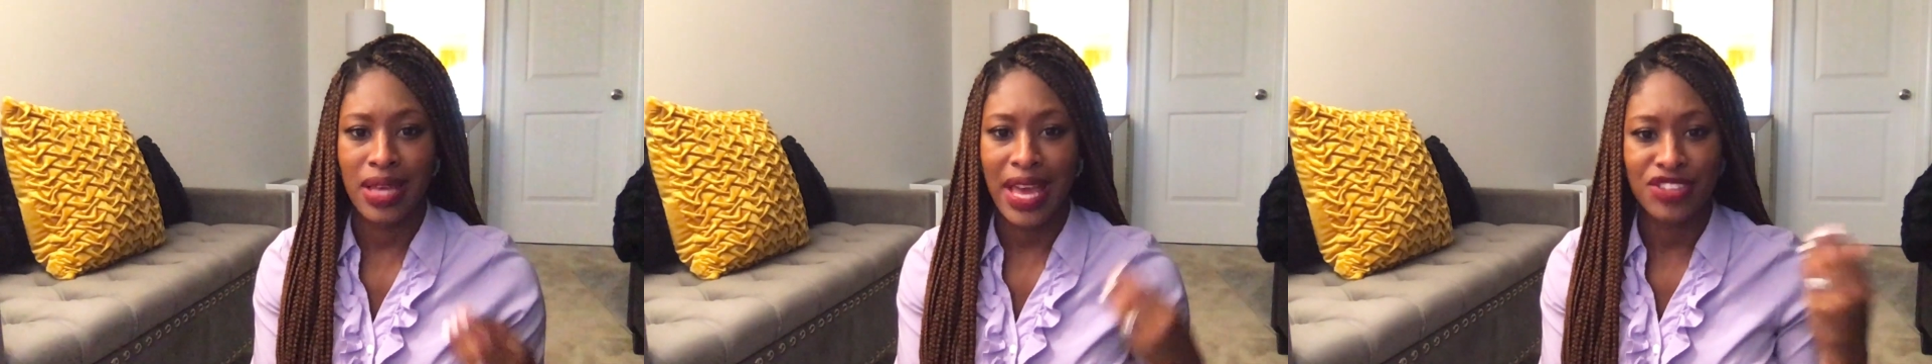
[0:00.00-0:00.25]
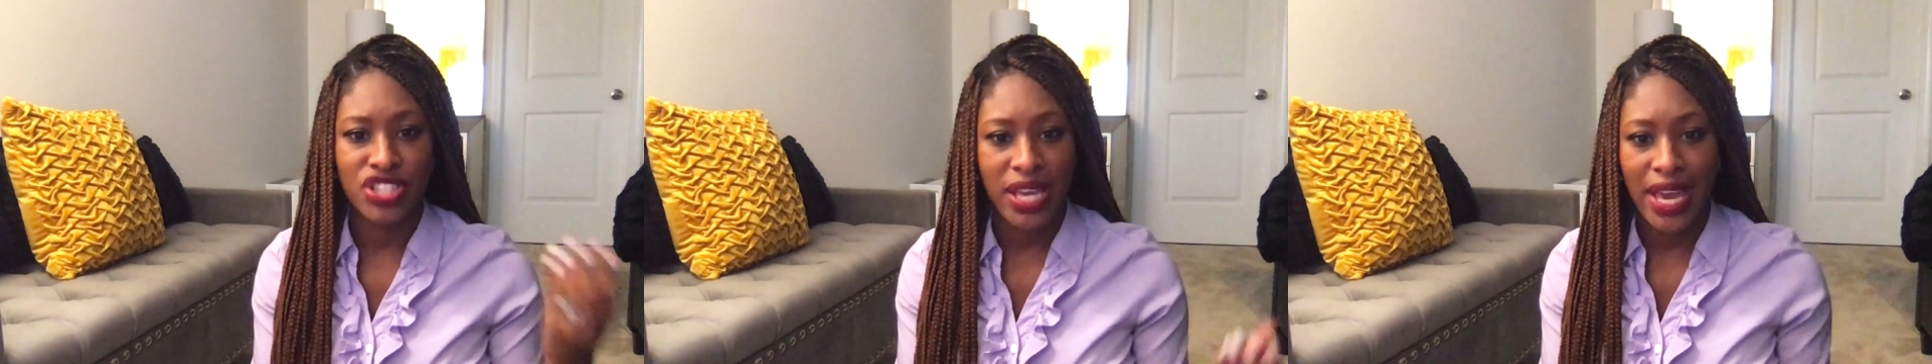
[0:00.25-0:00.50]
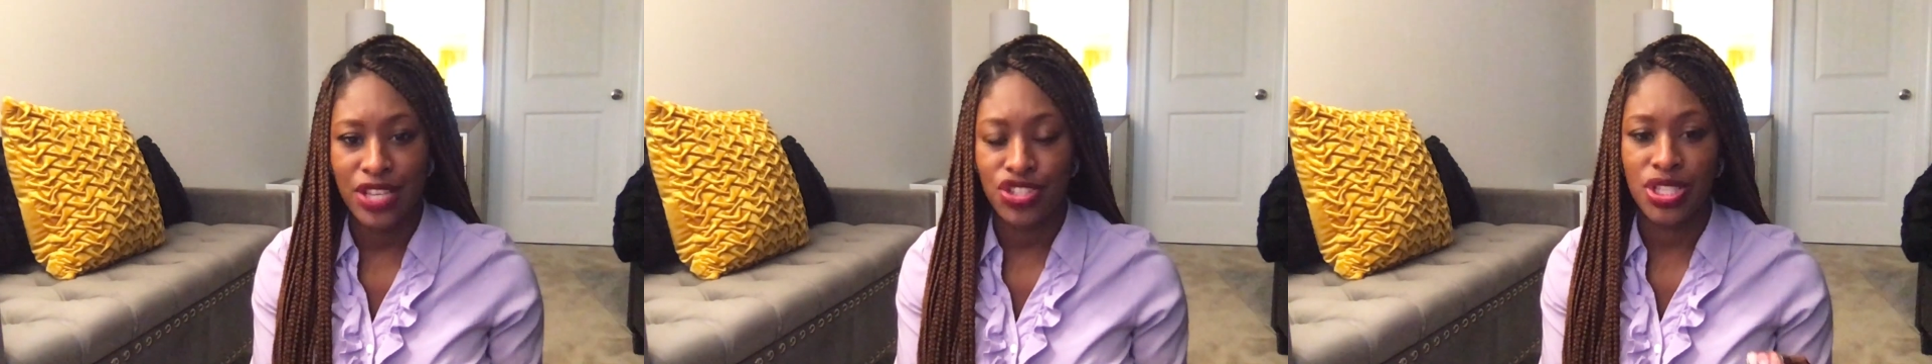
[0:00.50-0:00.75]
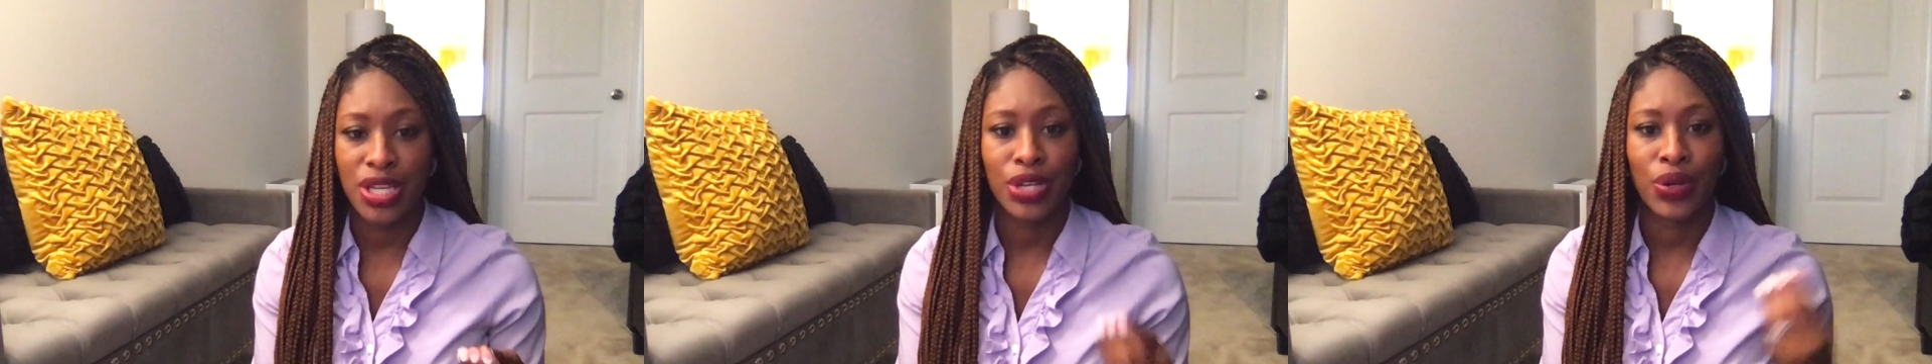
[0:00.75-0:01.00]

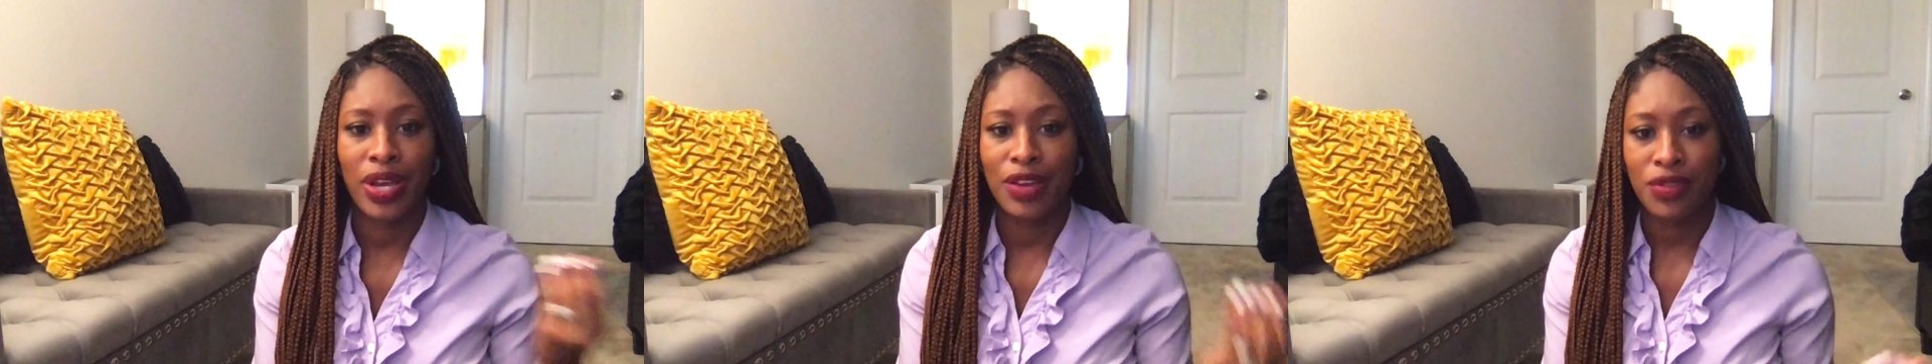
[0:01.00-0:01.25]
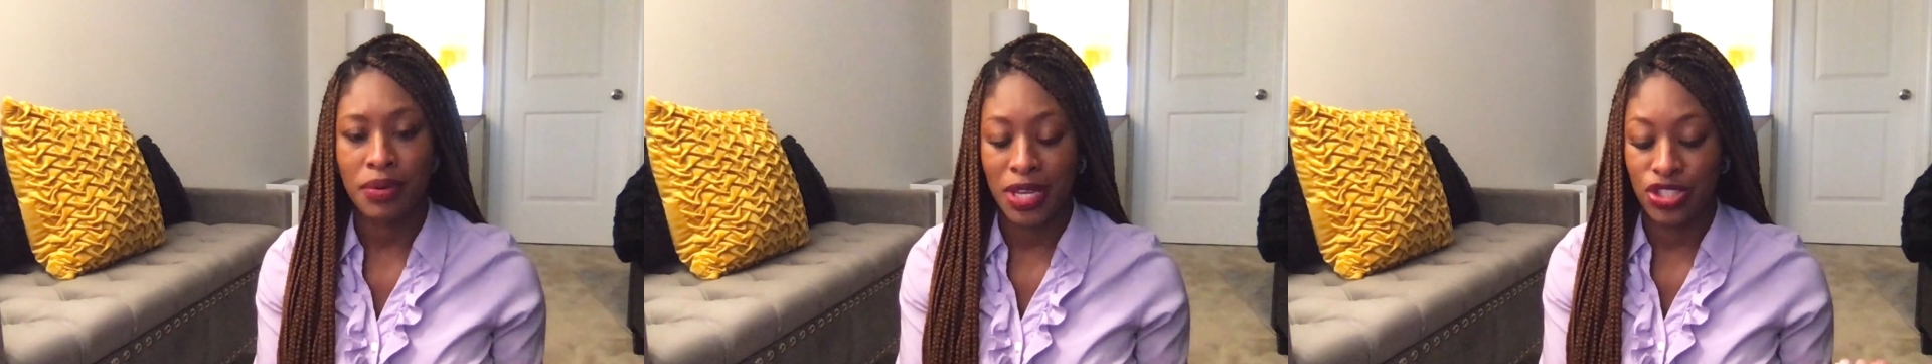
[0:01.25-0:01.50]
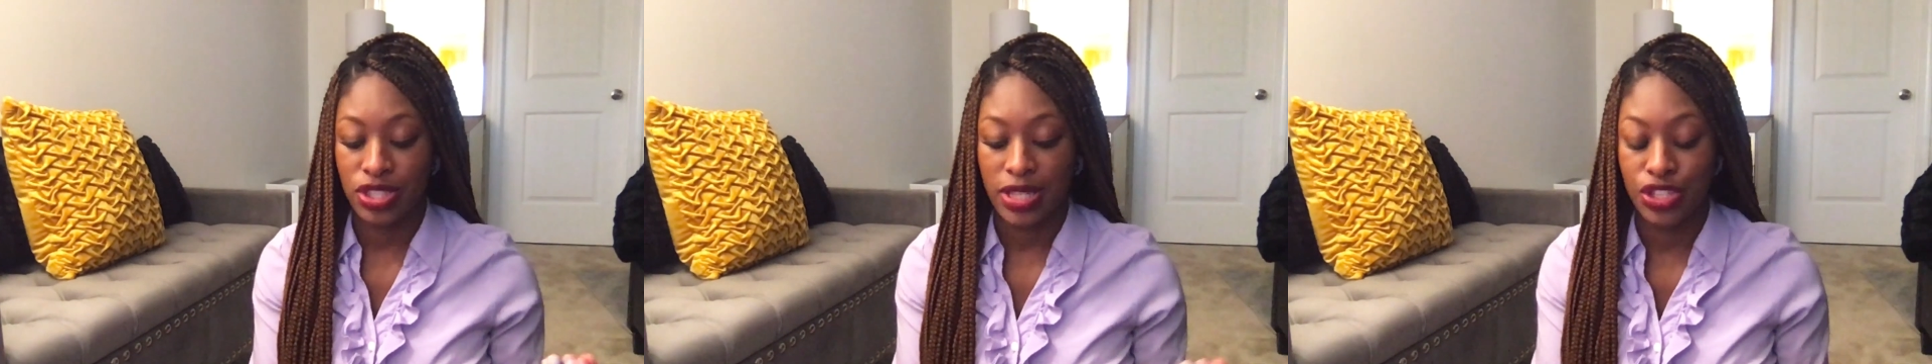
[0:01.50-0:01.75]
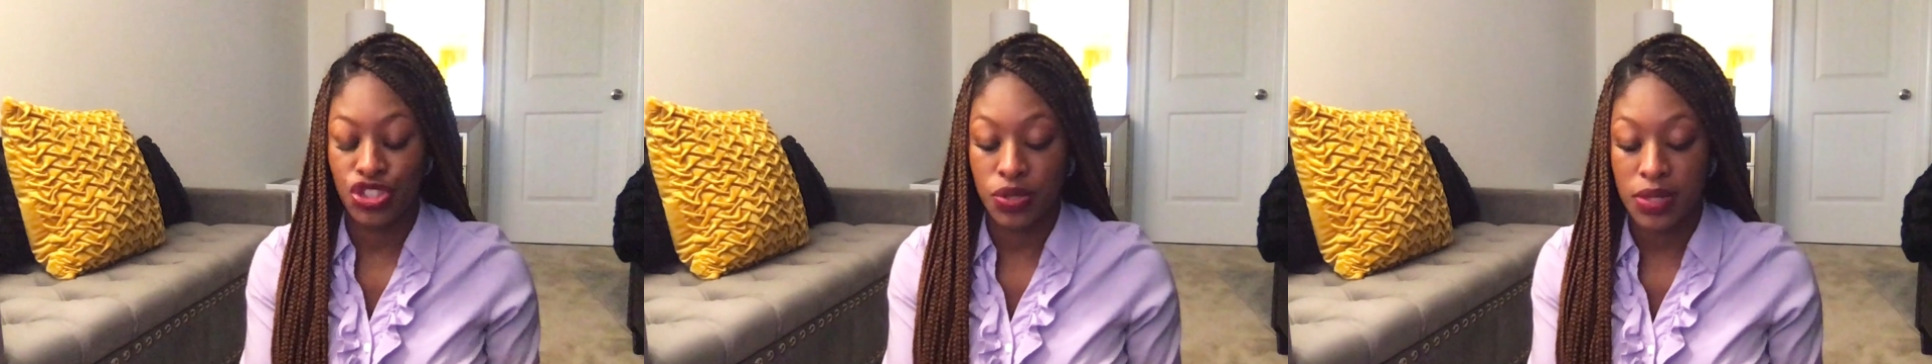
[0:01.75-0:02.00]
education or information
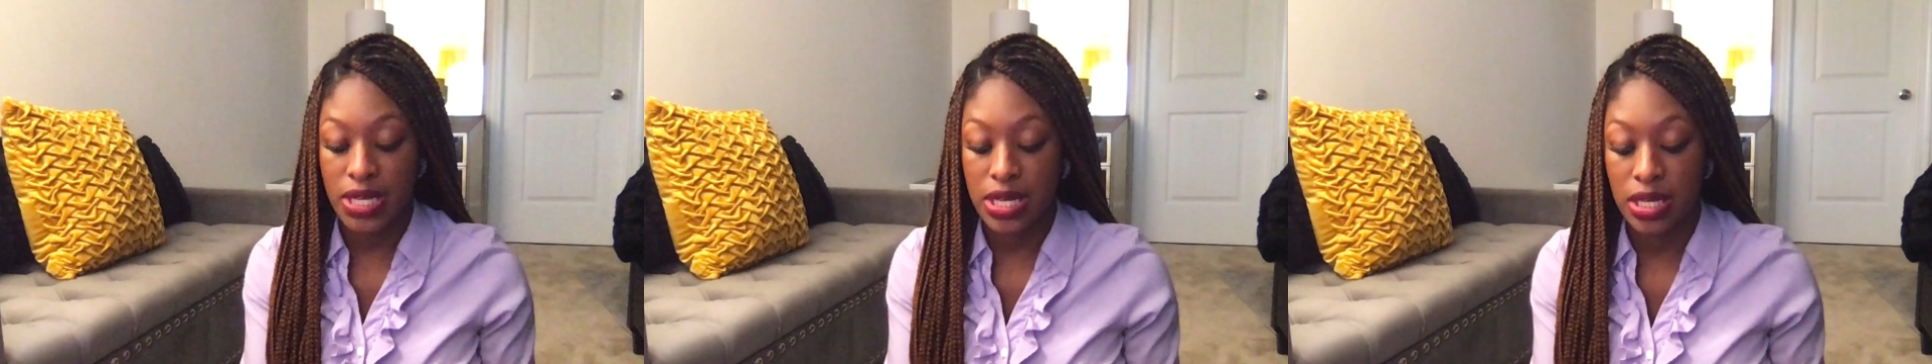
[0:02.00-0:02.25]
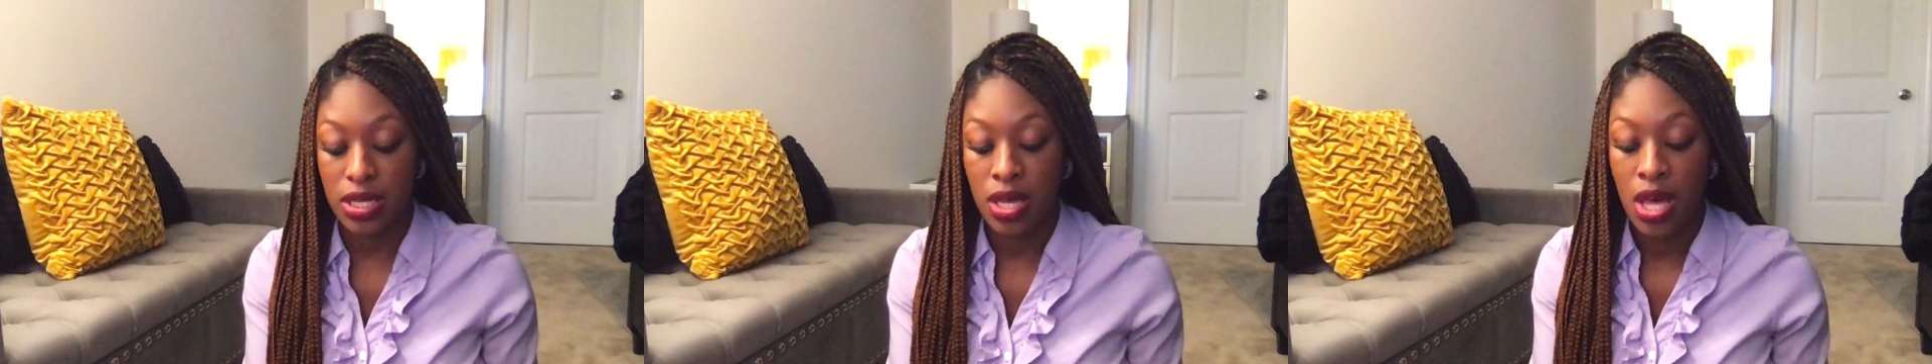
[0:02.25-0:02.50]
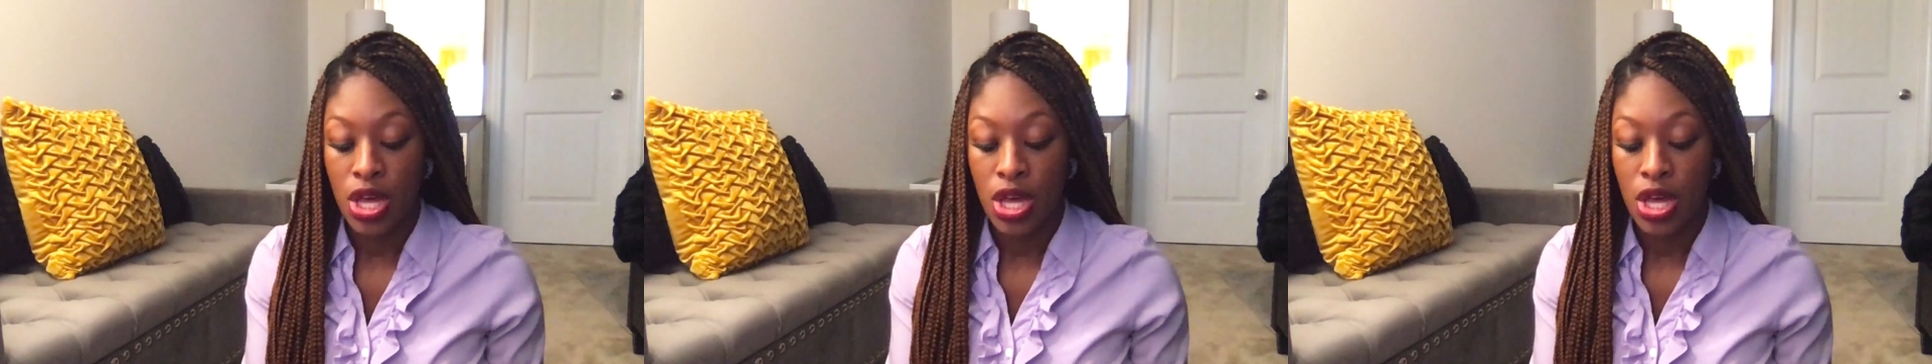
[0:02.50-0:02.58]
that you need.